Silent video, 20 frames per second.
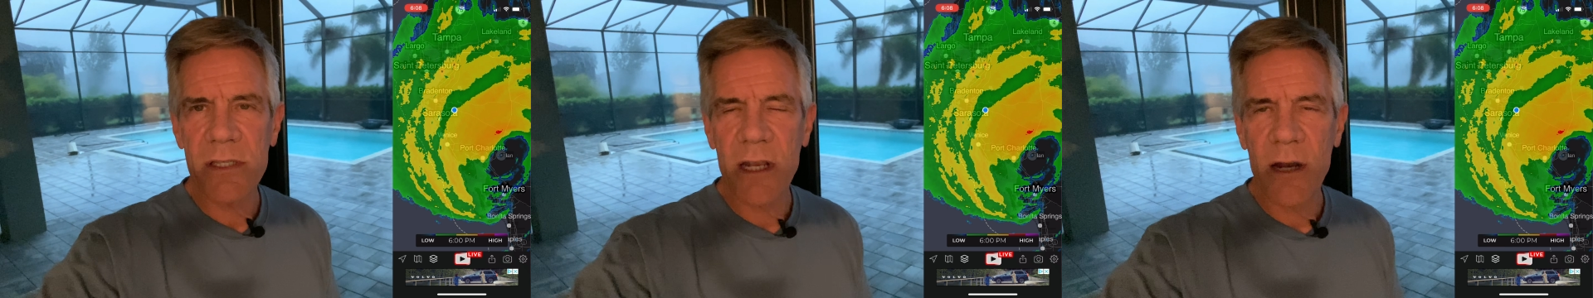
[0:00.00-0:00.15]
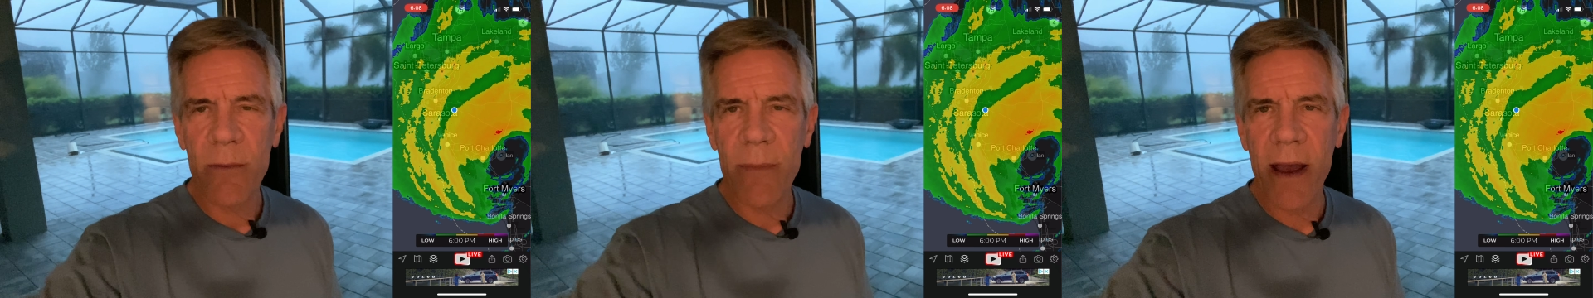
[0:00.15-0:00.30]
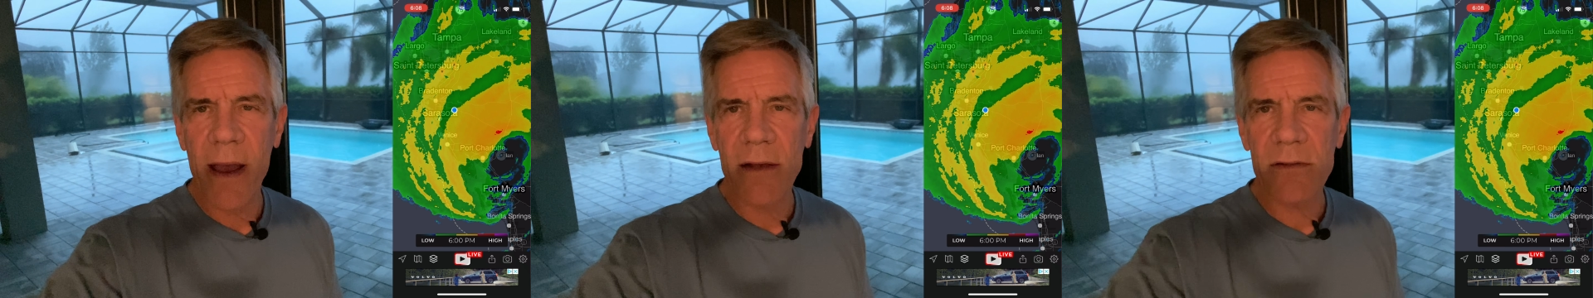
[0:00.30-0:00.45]
at
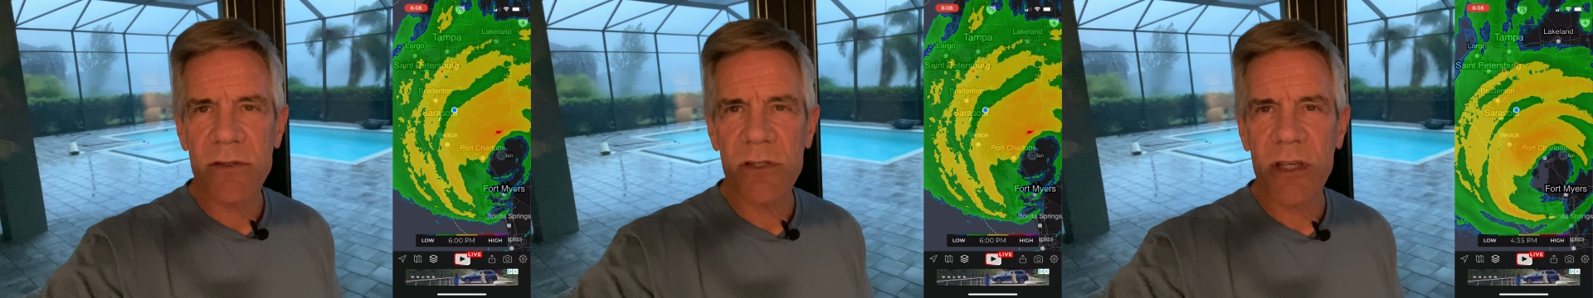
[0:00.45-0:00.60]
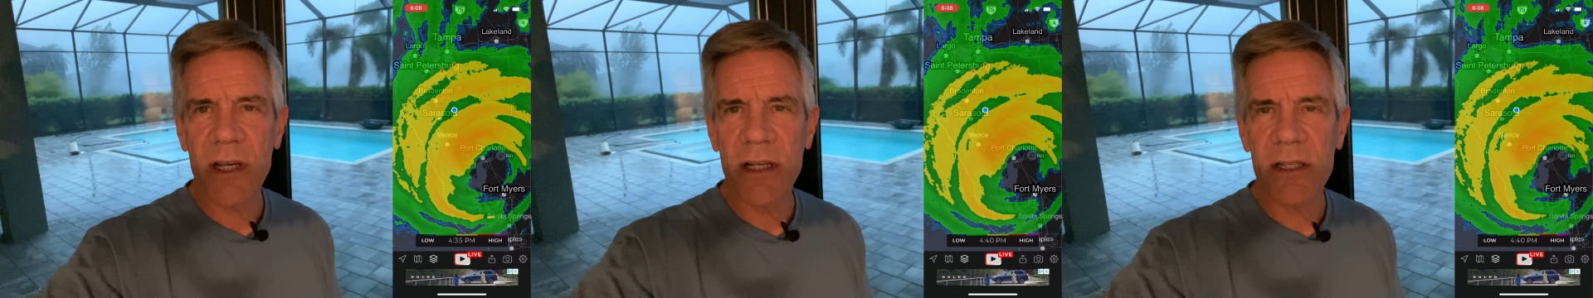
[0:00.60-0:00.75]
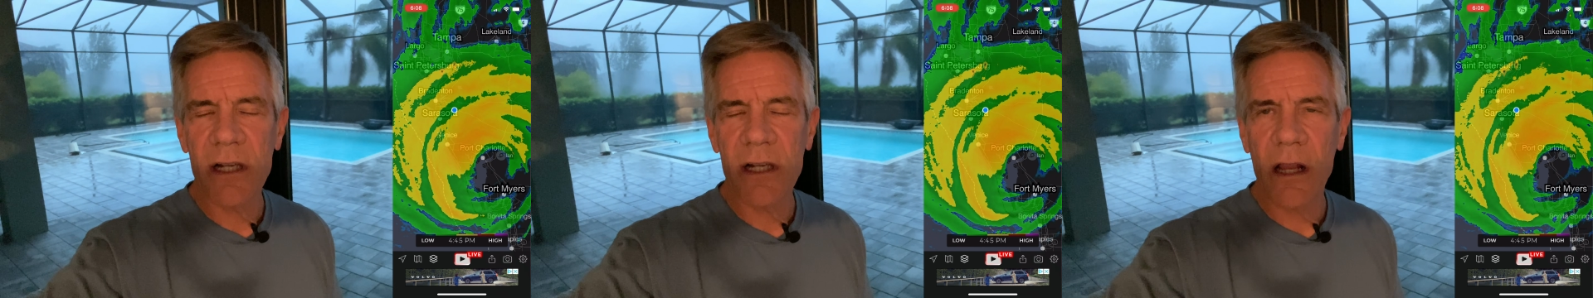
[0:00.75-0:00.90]
about
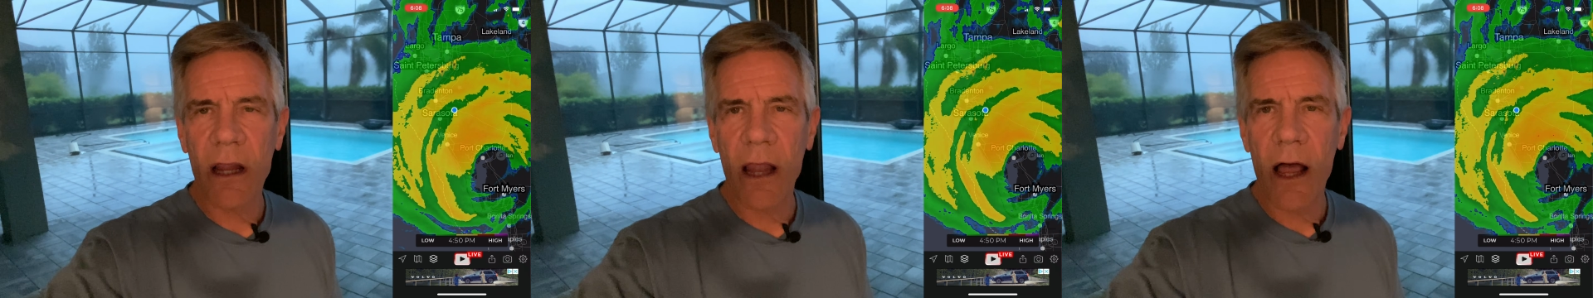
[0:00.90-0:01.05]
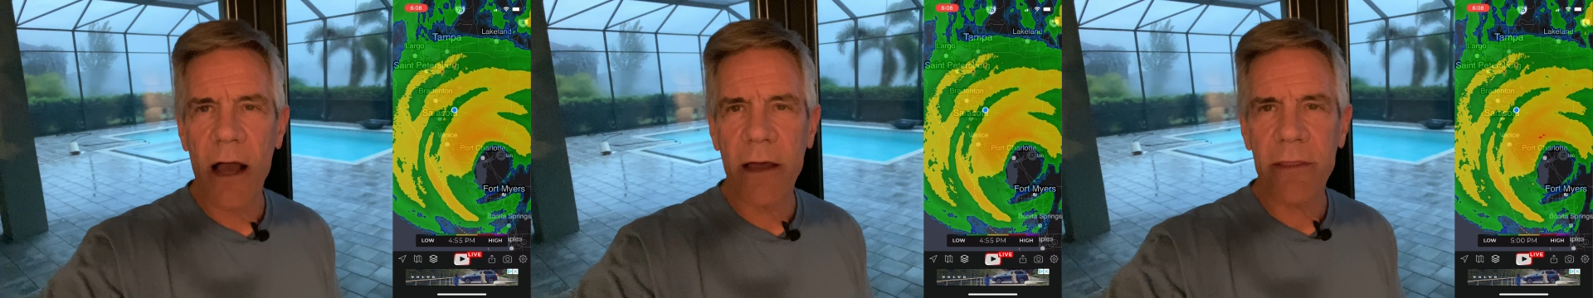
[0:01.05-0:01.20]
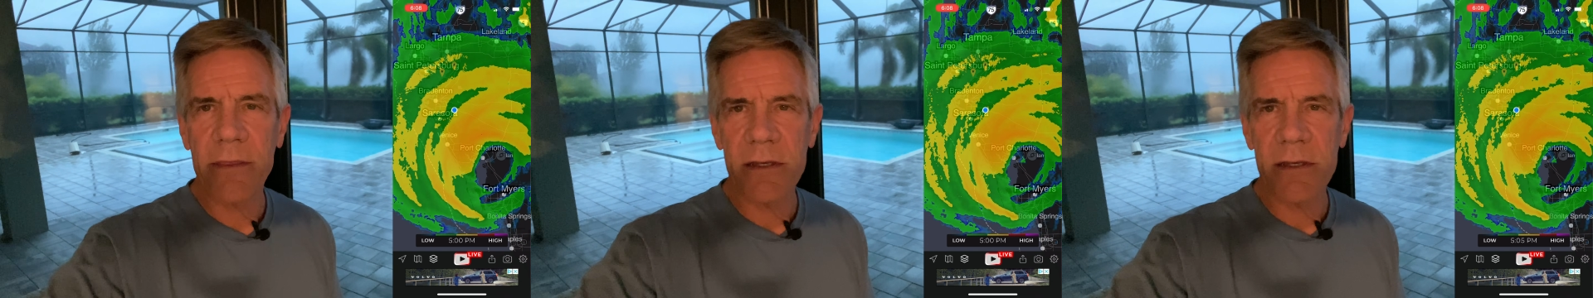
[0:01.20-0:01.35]
6
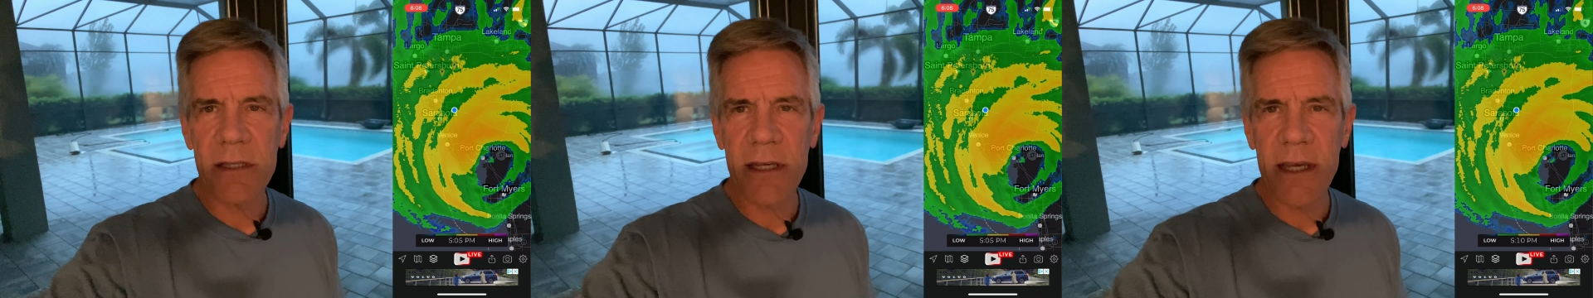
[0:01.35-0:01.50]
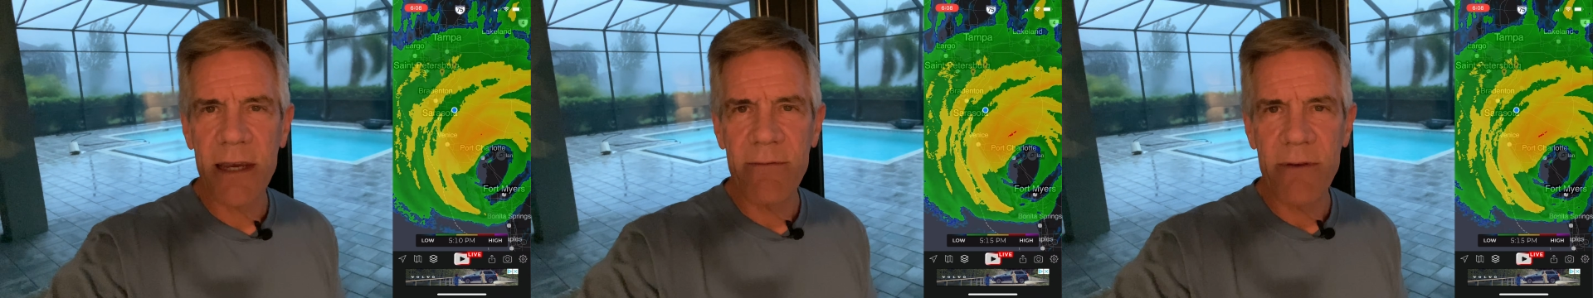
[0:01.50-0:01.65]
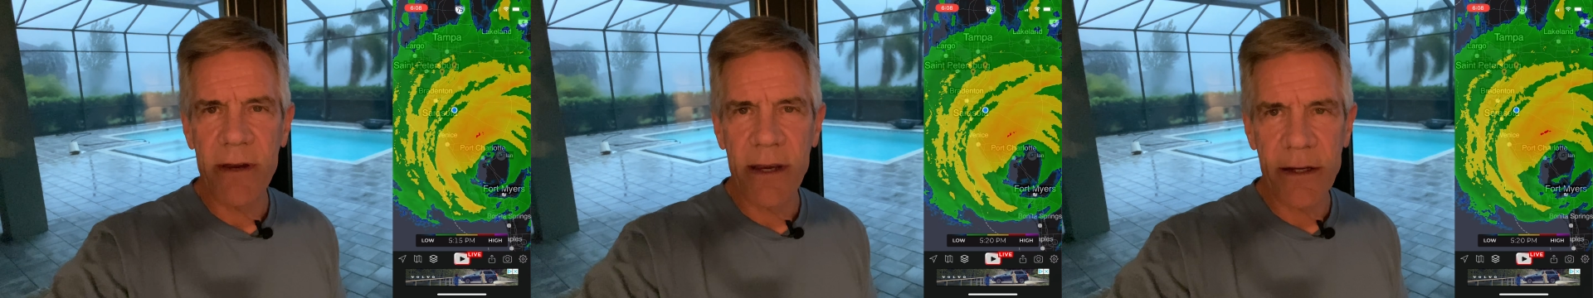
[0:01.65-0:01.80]
o'clock this
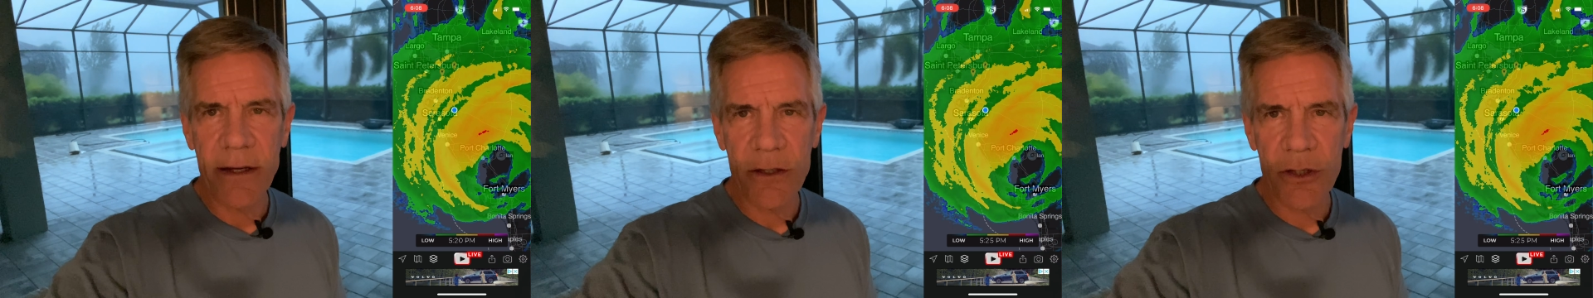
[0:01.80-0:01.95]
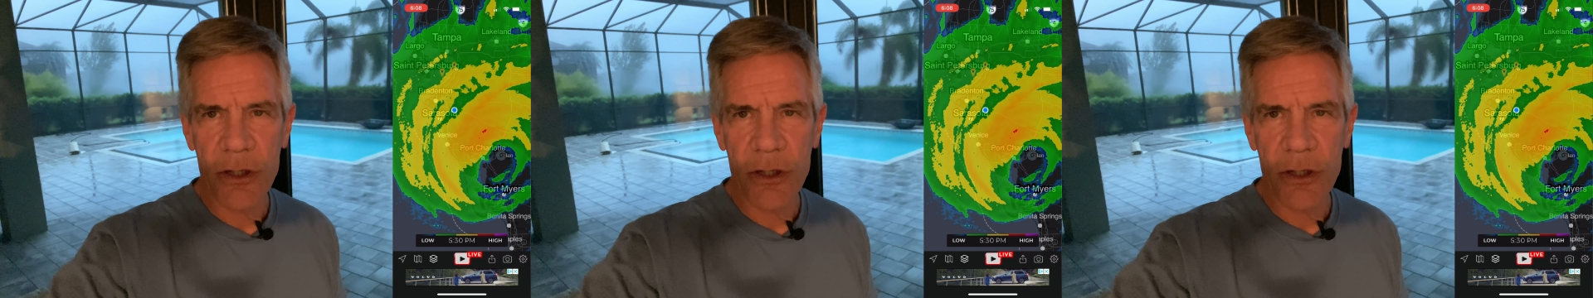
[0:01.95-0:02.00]
evening.